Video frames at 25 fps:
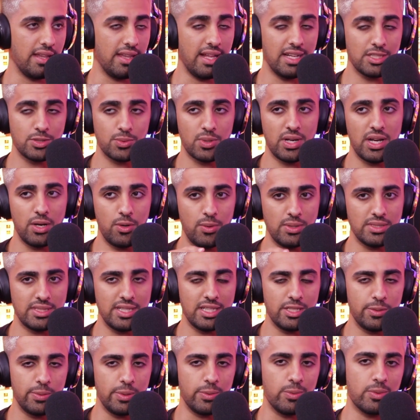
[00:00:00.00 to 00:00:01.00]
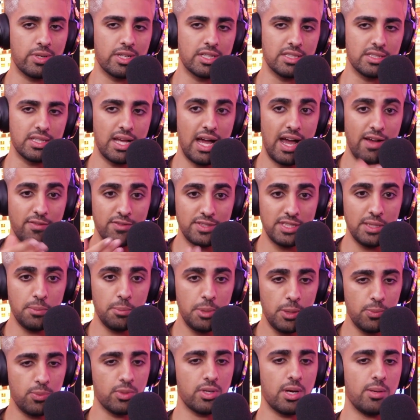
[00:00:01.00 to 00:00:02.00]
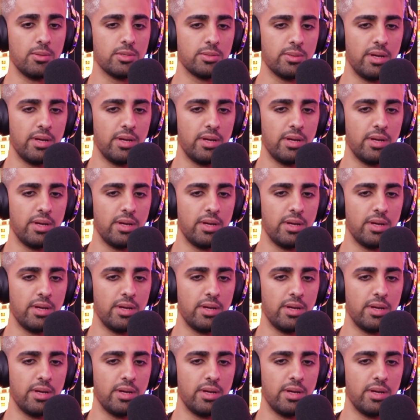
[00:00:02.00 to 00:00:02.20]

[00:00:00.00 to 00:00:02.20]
And that's what I always say to people, because I've seen people come